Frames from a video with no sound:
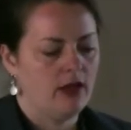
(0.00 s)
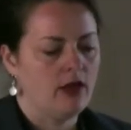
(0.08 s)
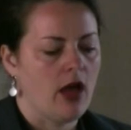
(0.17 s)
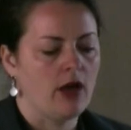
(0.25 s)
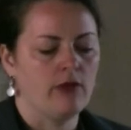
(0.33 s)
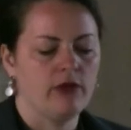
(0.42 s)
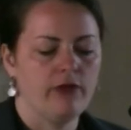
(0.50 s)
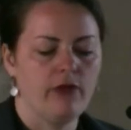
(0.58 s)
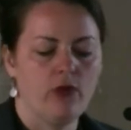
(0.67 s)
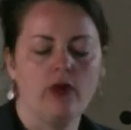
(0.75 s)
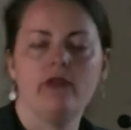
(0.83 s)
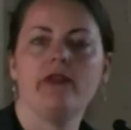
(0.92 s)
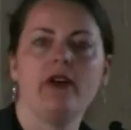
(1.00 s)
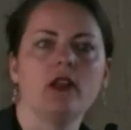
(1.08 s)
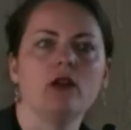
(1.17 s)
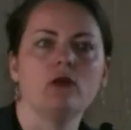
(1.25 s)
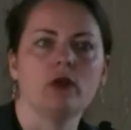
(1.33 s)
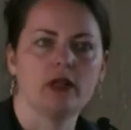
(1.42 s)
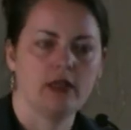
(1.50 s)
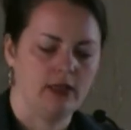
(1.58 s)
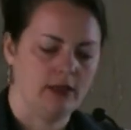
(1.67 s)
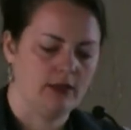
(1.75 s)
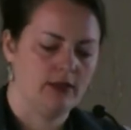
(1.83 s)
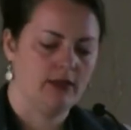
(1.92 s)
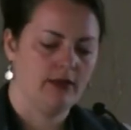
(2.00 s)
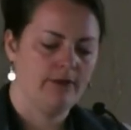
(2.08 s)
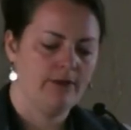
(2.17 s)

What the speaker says: along with 4 fellow workers,